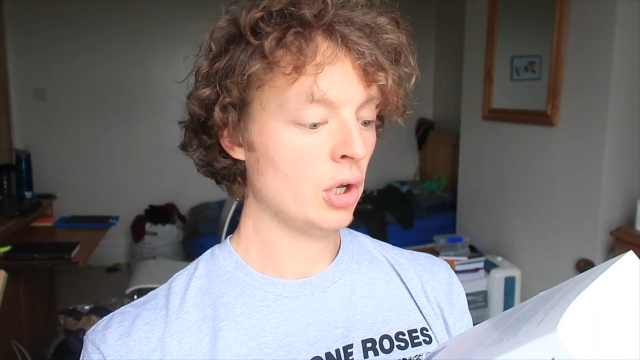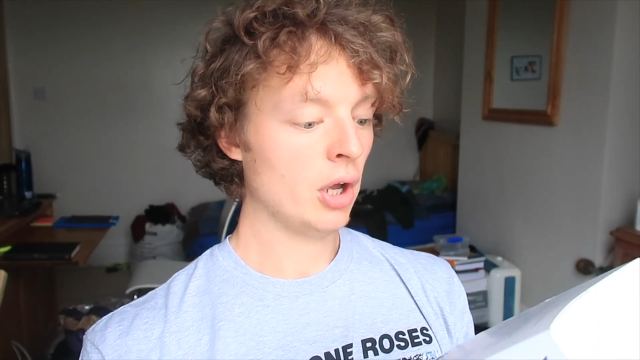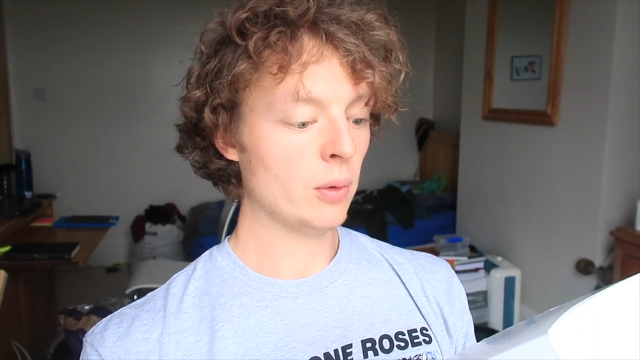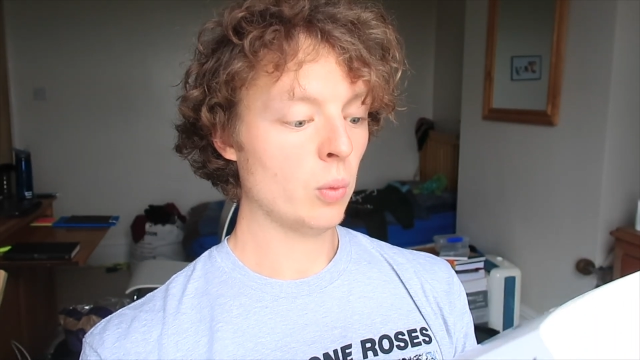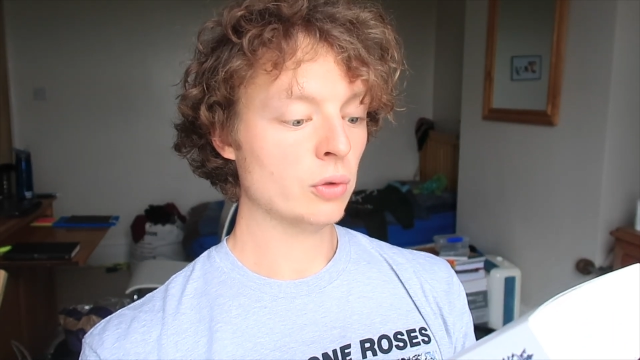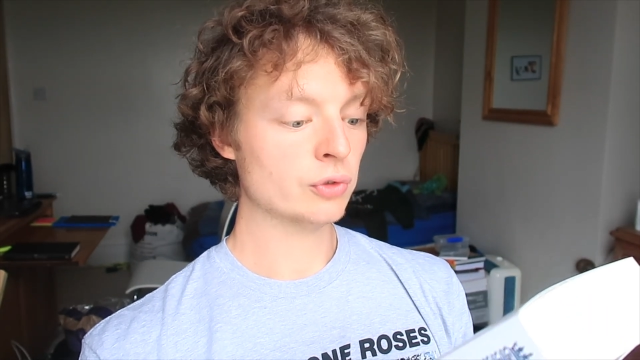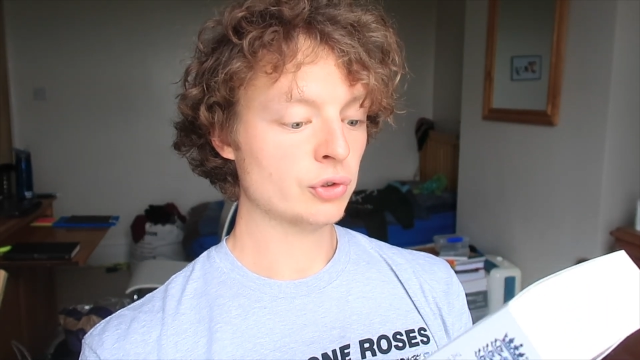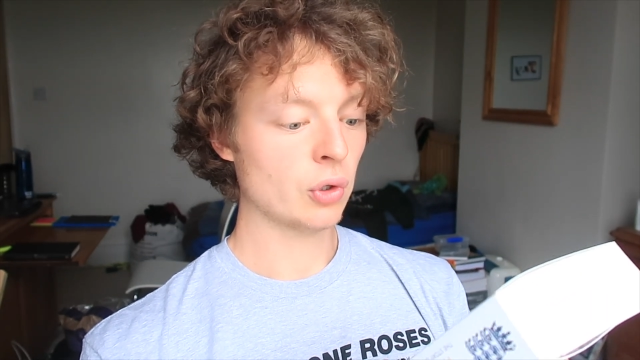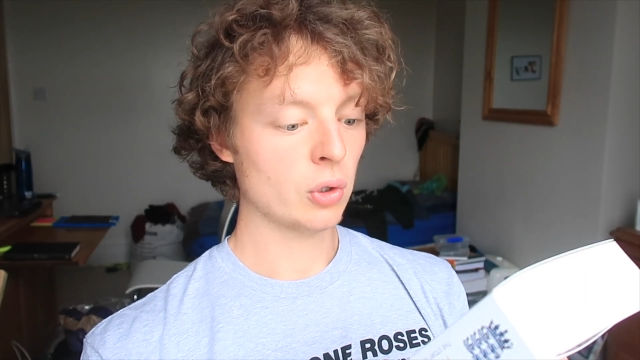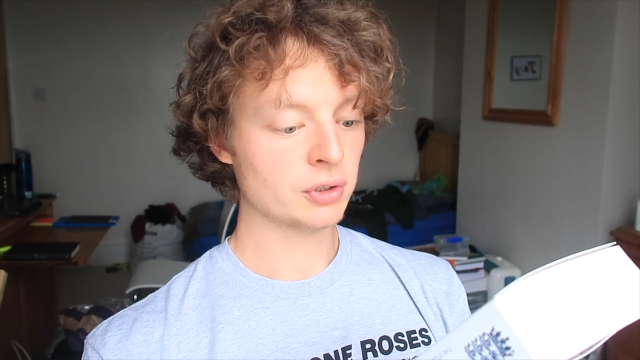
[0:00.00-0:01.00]
At once
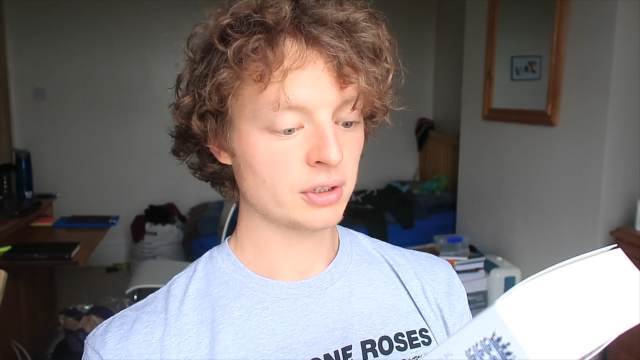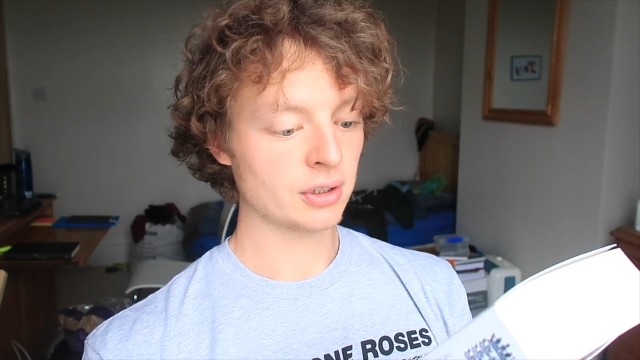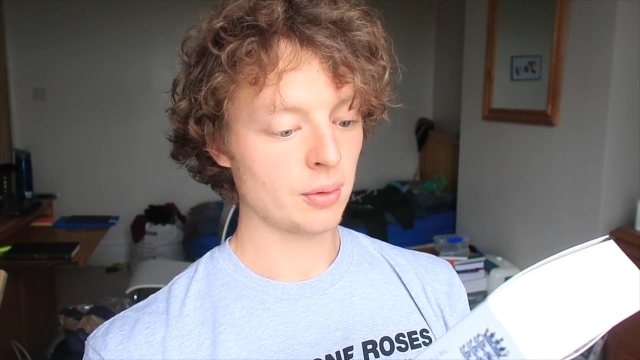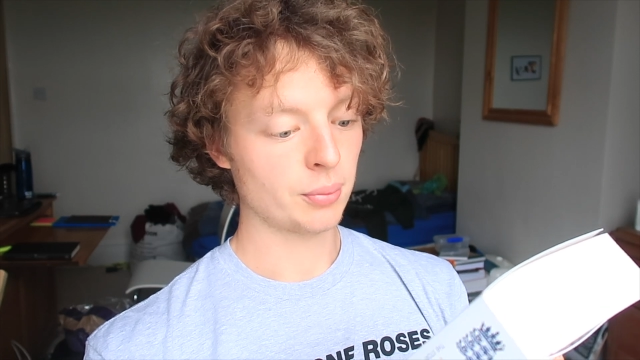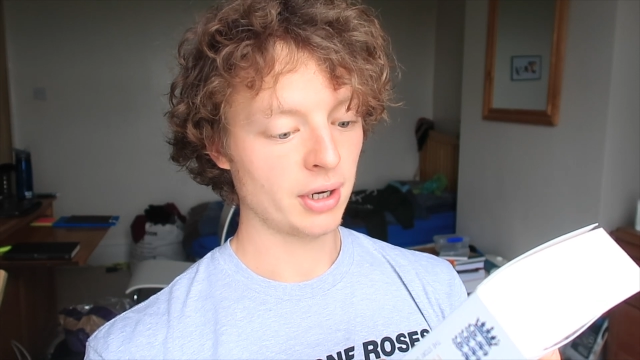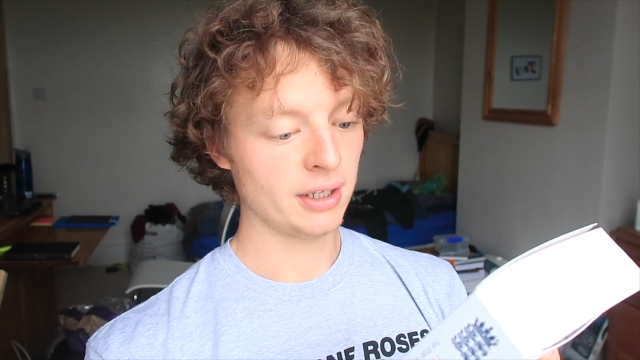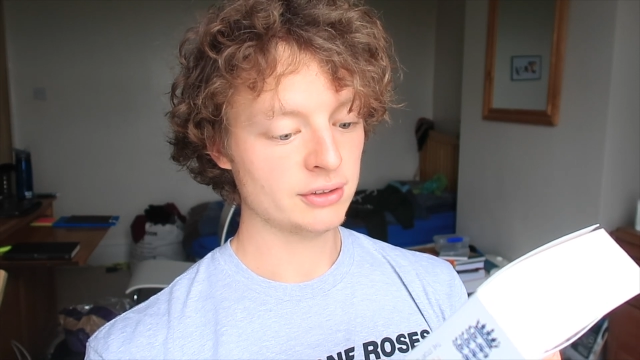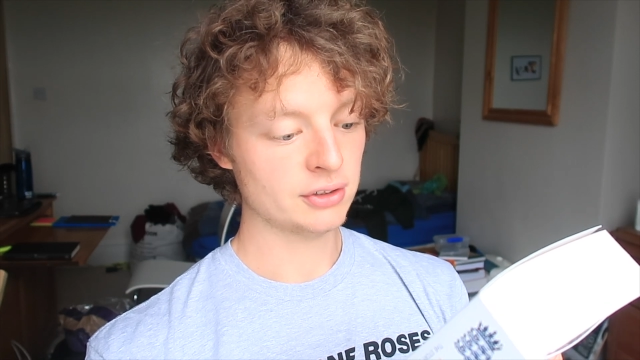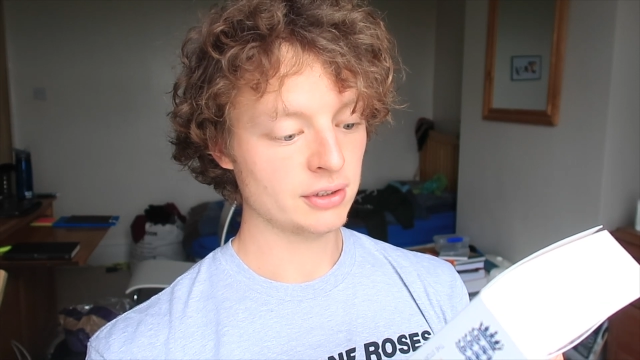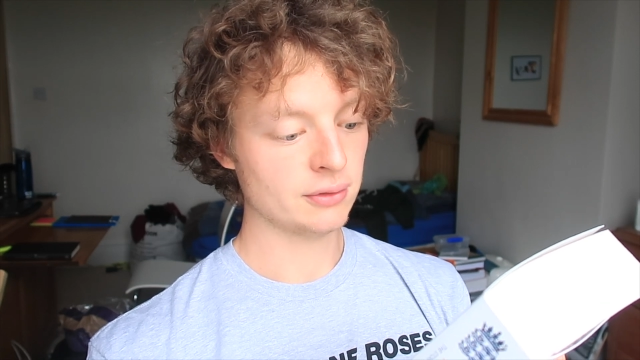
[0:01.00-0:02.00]
dauntingly
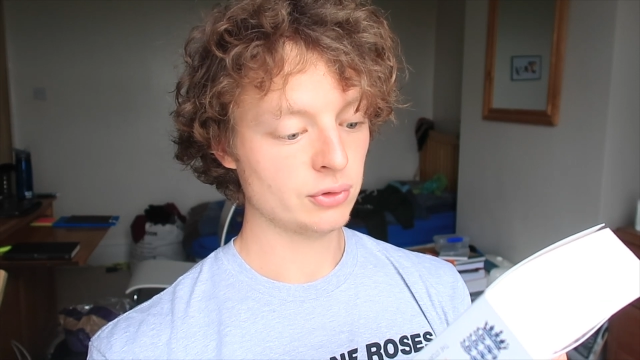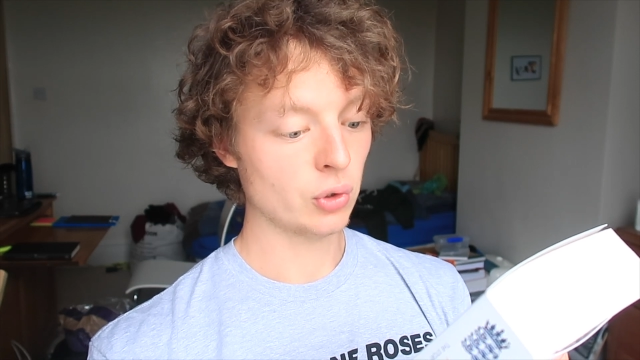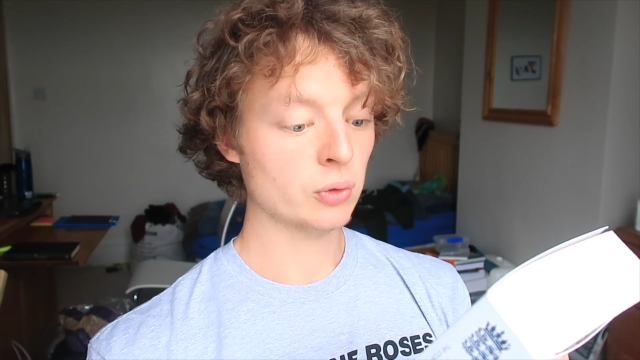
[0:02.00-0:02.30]
comprehensive